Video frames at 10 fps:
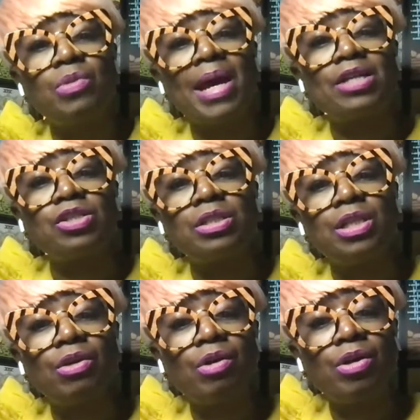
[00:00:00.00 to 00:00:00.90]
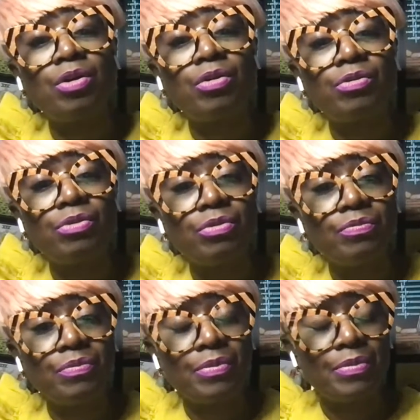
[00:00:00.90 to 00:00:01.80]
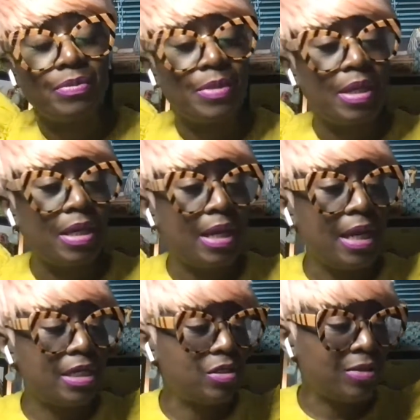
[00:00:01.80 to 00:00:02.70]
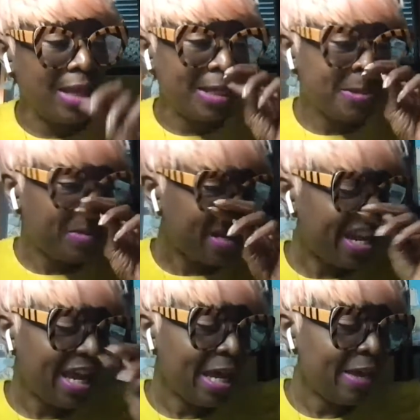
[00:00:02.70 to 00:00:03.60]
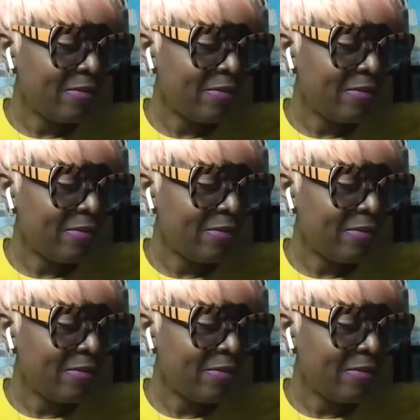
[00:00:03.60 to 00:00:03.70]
to produce new actions here on earth? And so that is